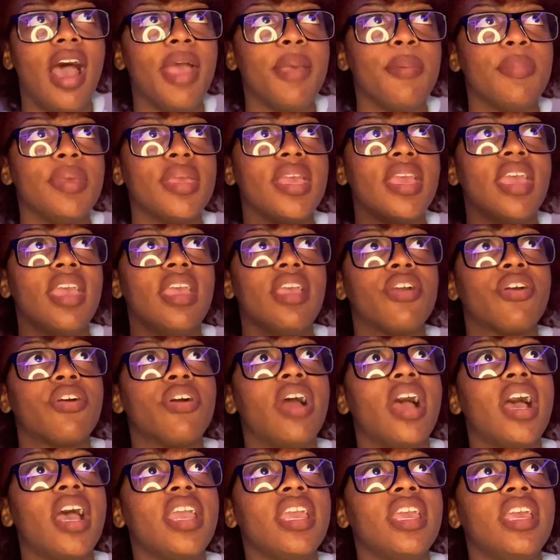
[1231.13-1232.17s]
began
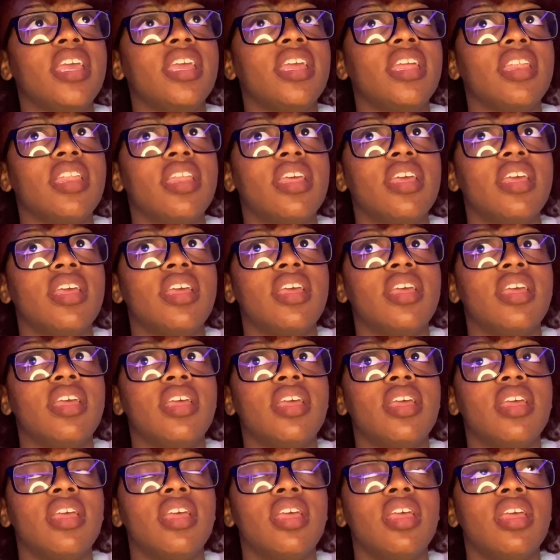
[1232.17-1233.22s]
crying
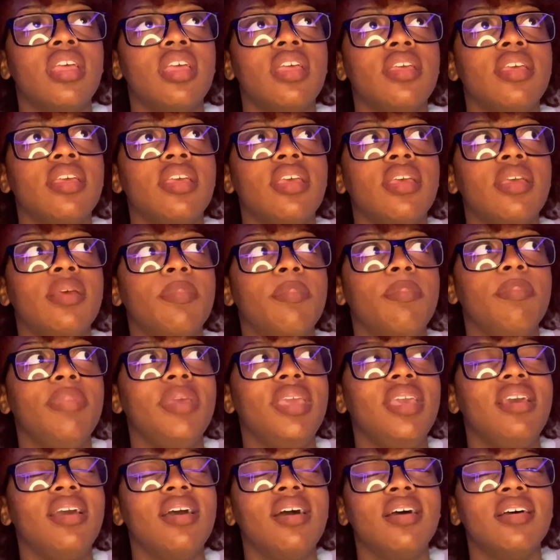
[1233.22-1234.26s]

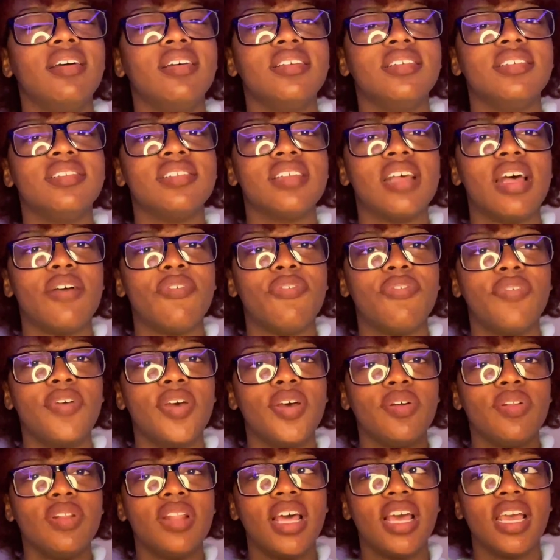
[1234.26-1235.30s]
because I
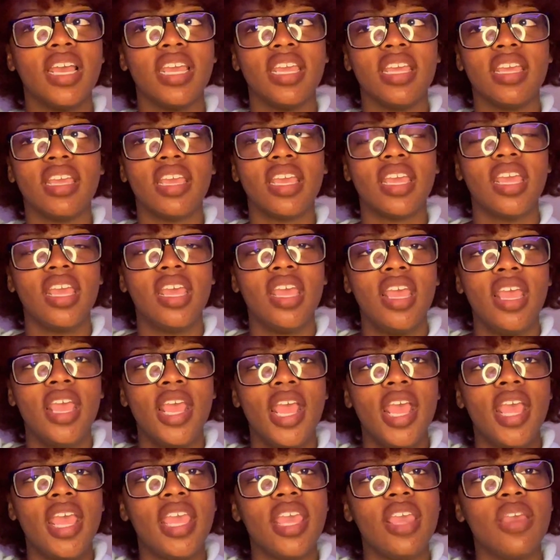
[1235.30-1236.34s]
felt like
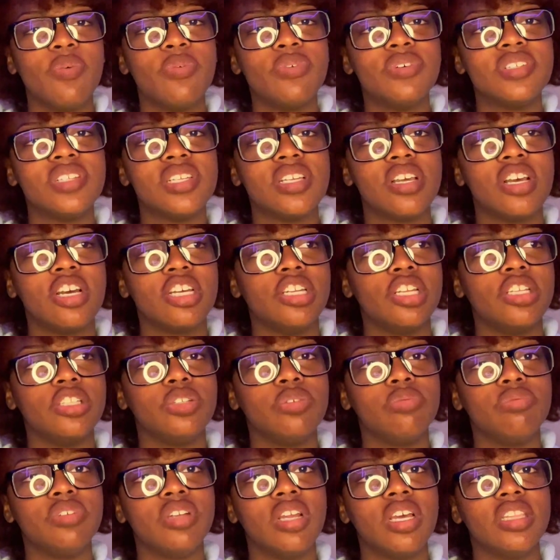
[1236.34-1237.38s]
he wasn't gonna
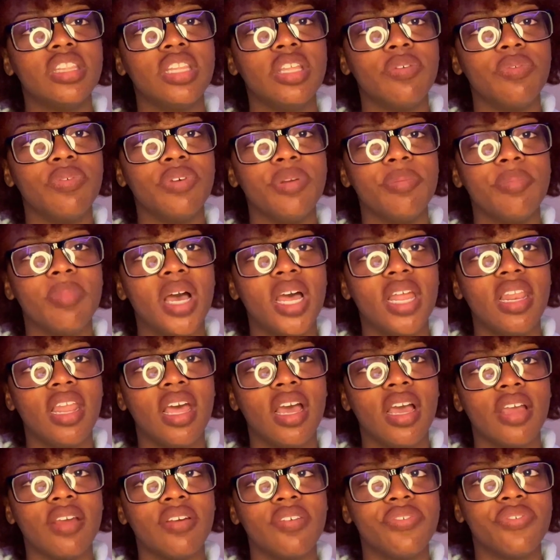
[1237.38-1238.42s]
do nothing with my
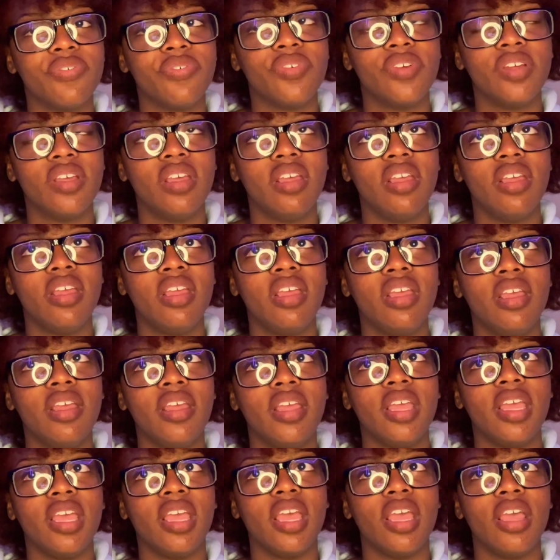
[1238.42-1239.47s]
life.
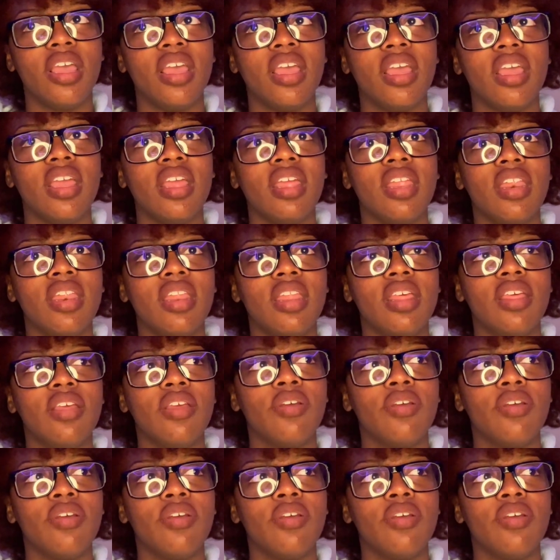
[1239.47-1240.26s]
And